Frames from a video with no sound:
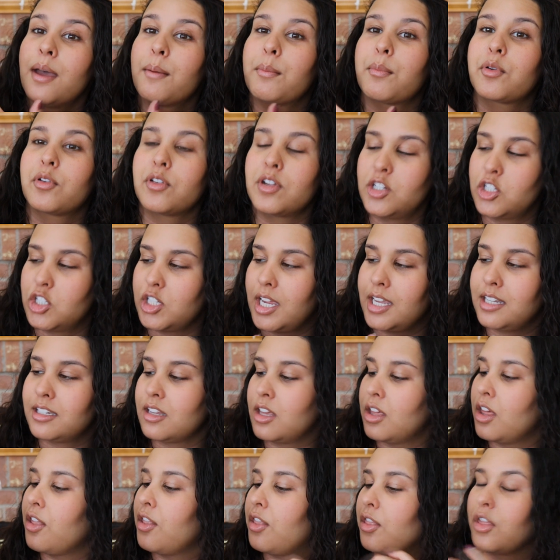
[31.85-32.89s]

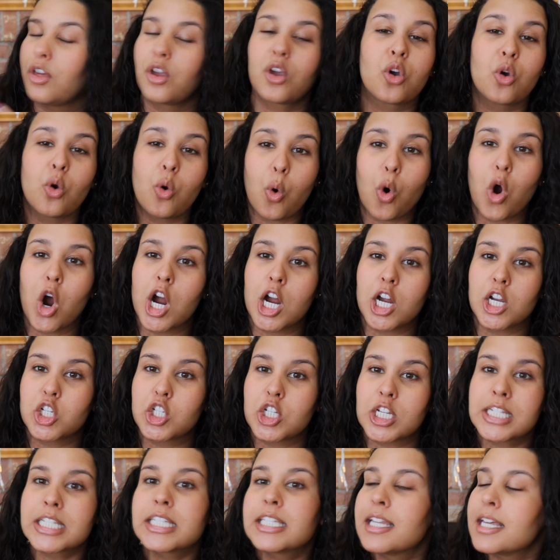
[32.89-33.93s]
Appreciate the
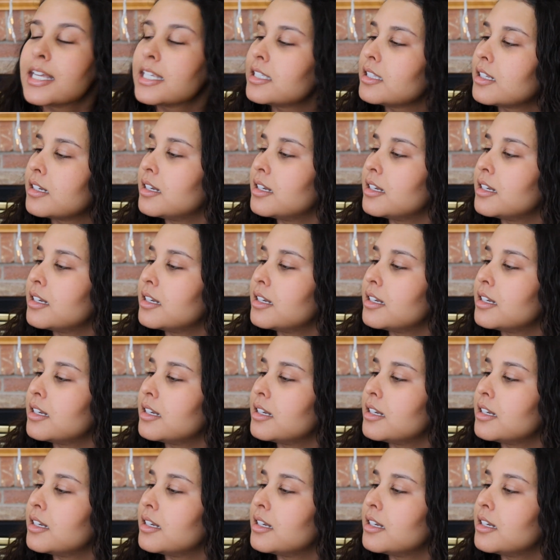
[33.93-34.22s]
gorgeousness